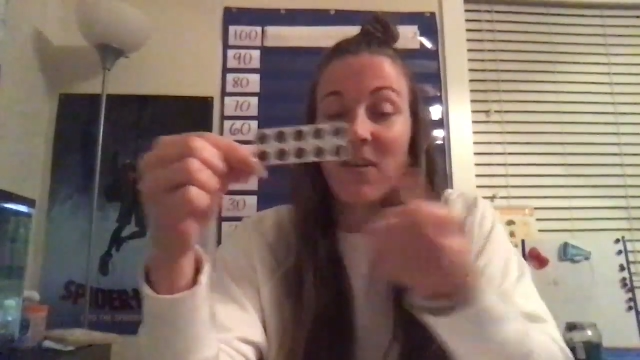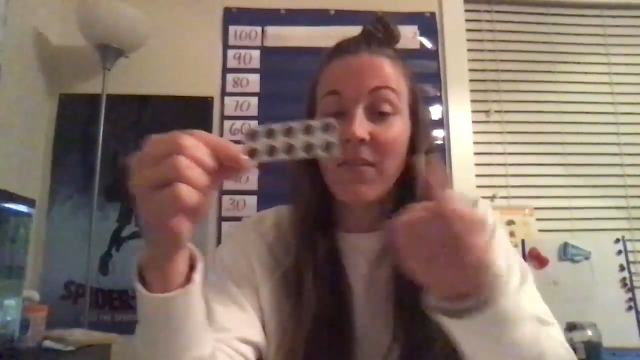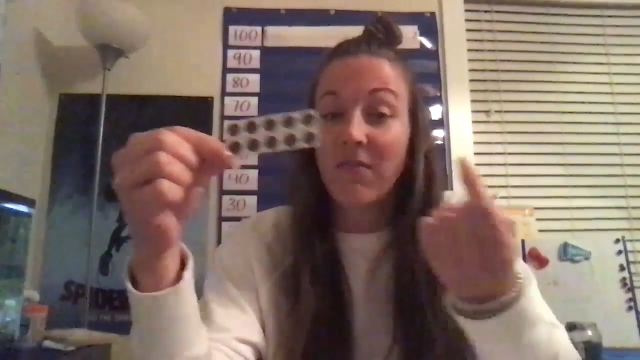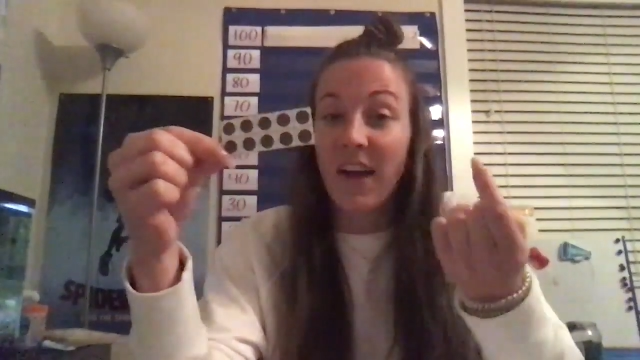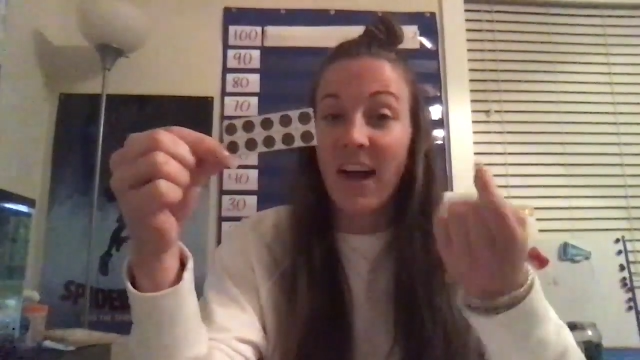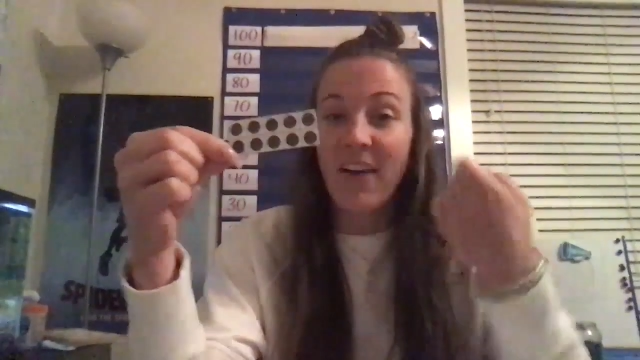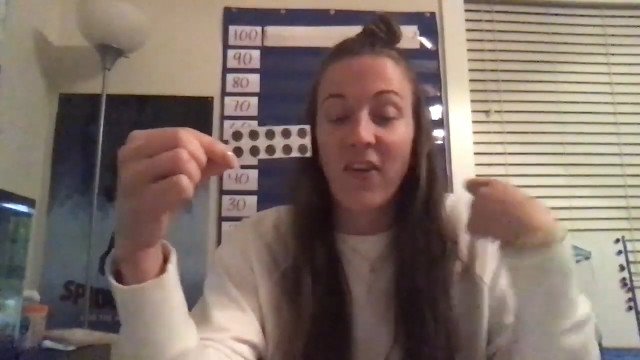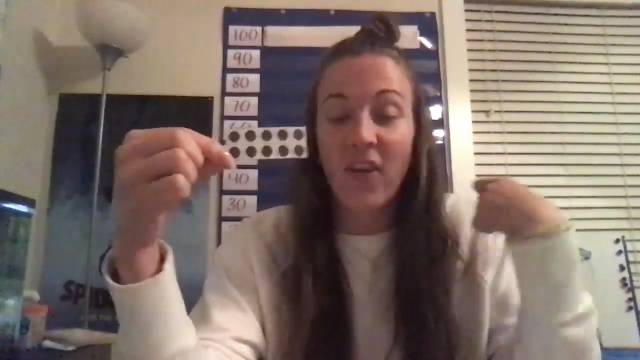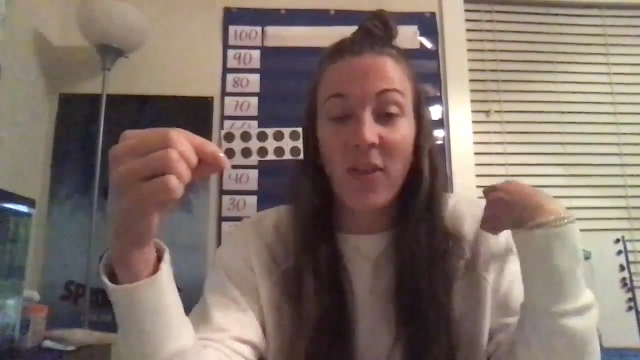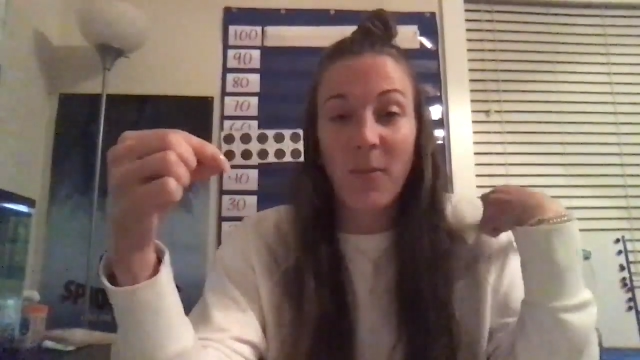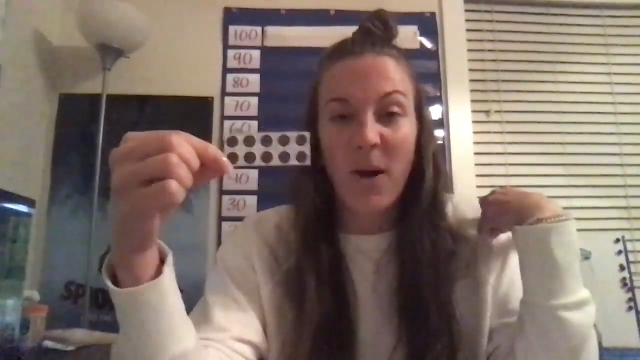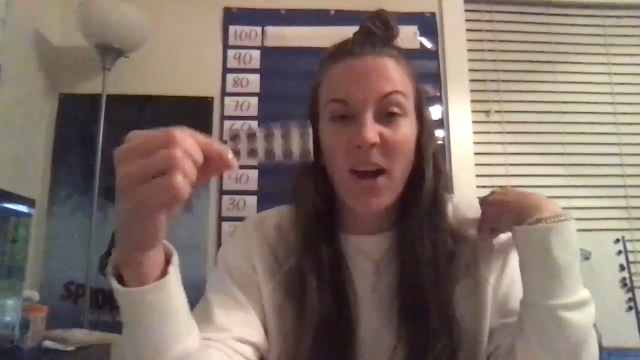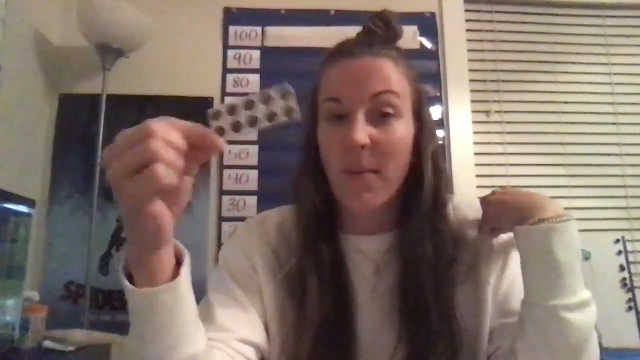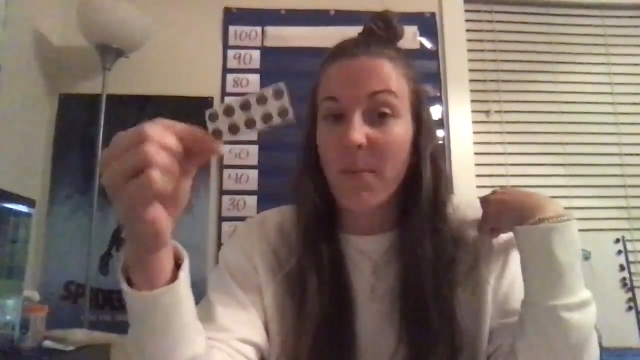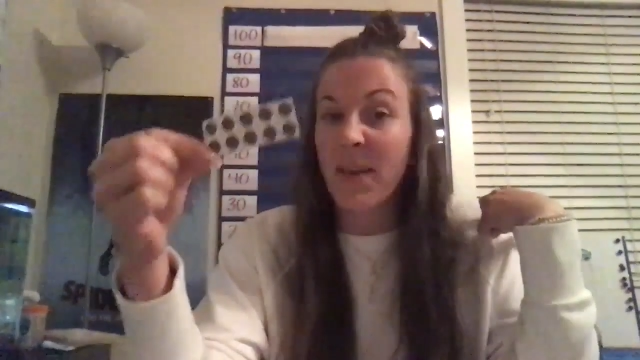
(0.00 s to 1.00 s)
5 on the
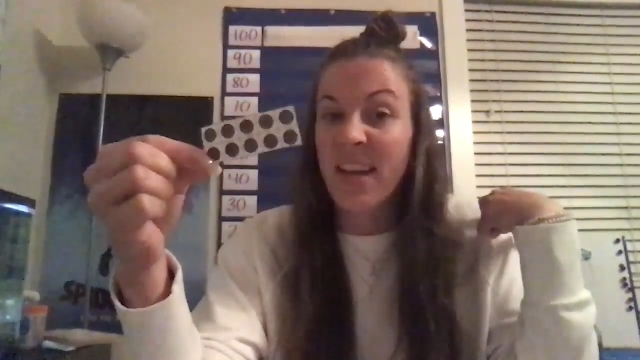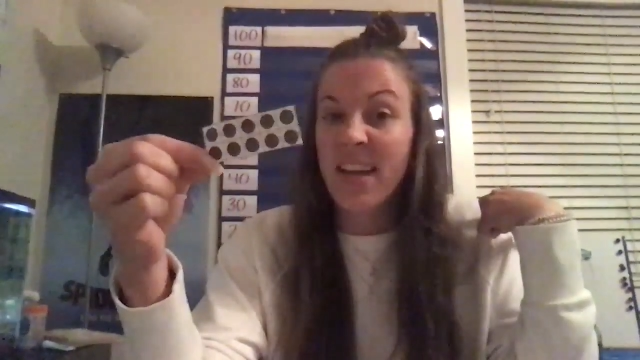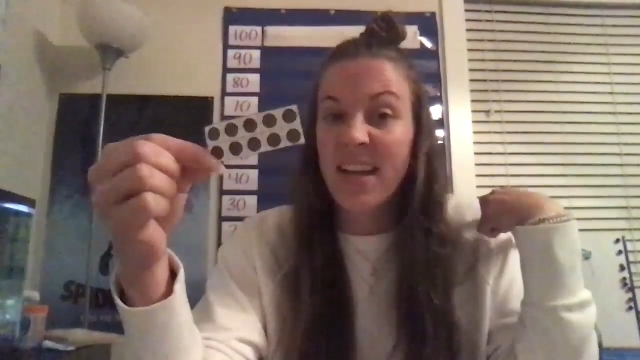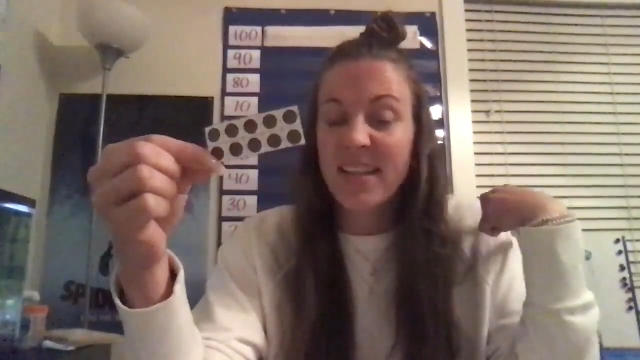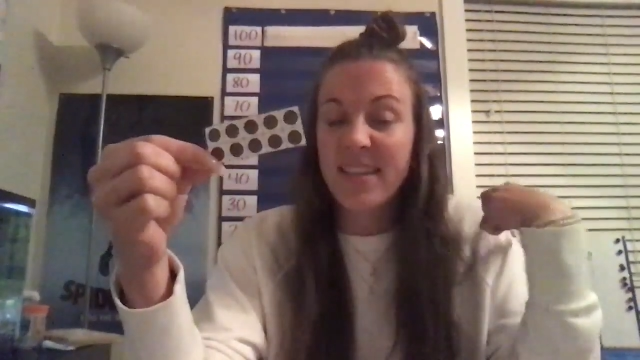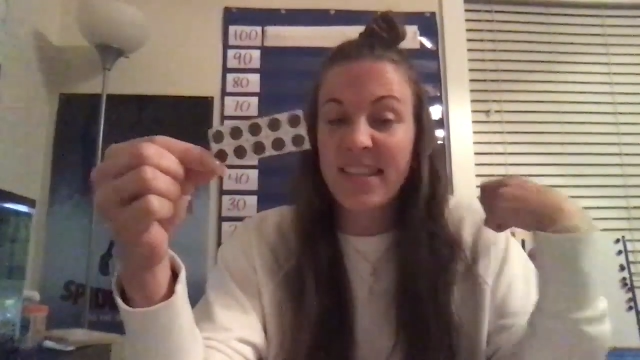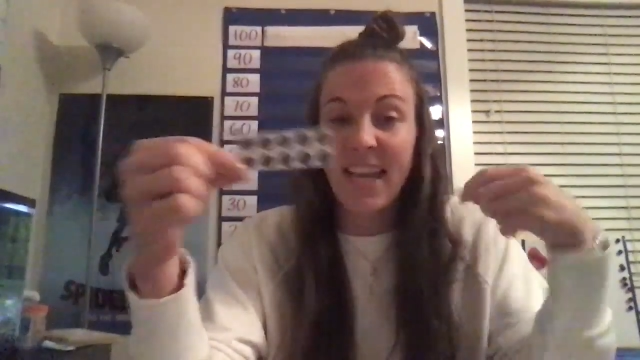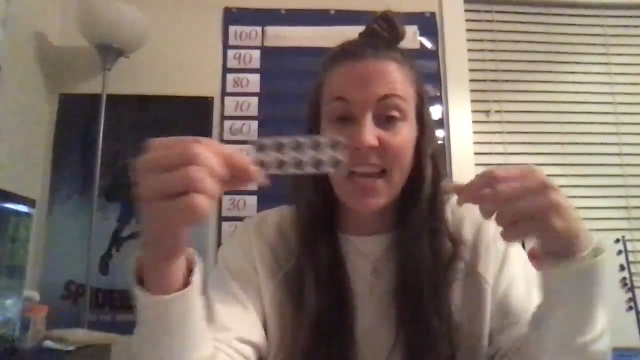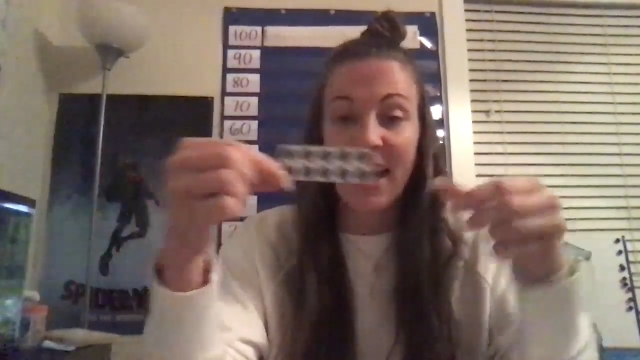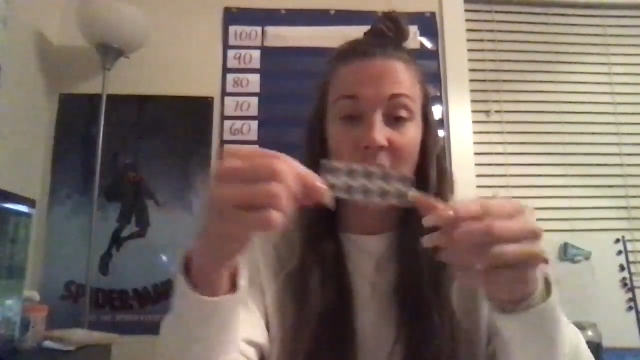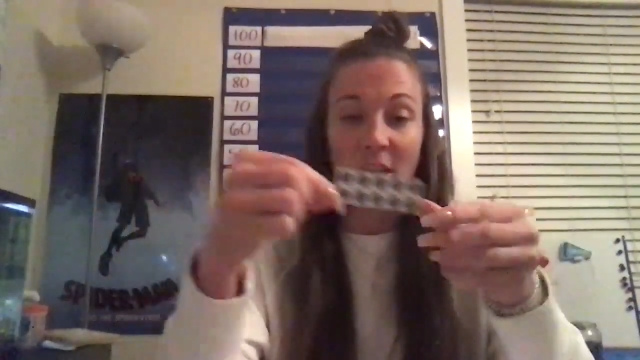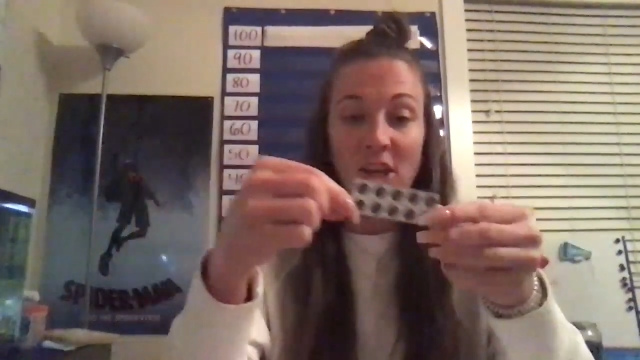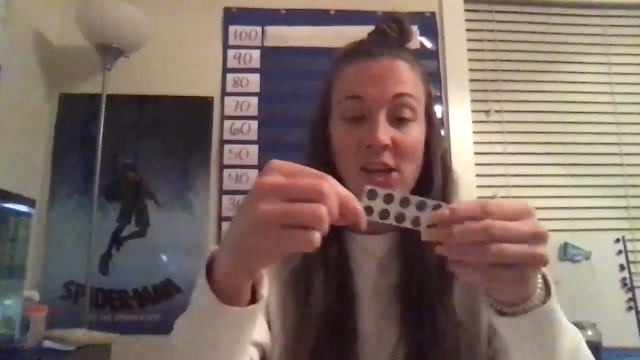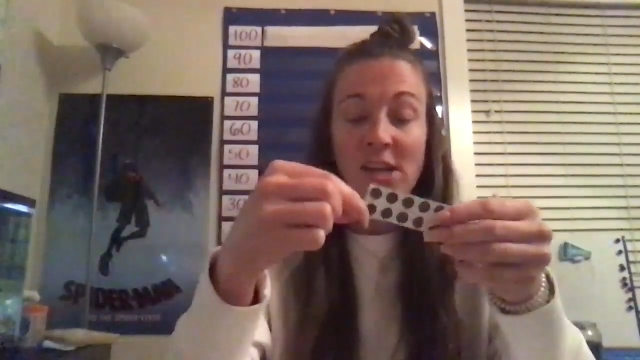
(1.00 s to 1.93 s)
bottom, 10.